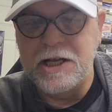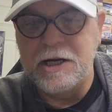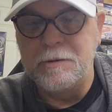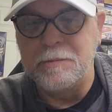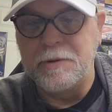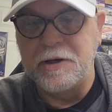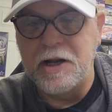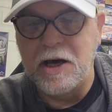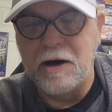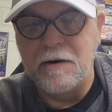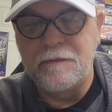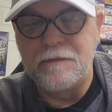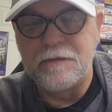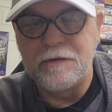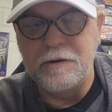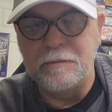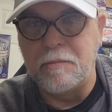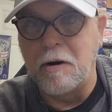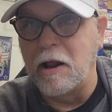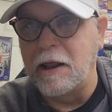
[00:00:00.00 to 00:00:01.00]
them enough.
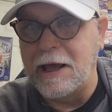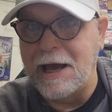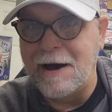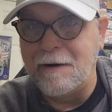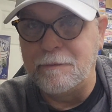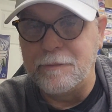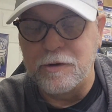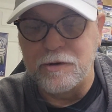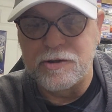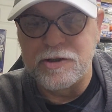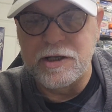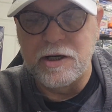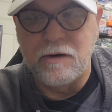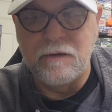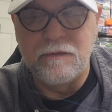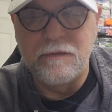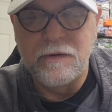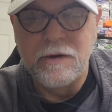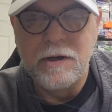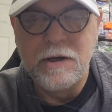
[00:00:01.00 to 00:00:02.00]
You probably have them
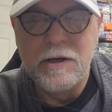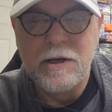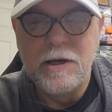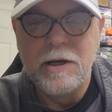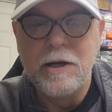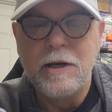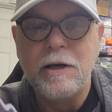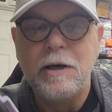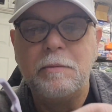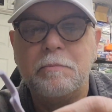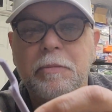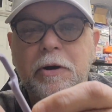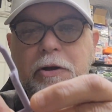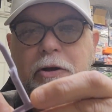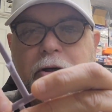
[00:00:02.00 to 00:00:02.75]
yourself. But you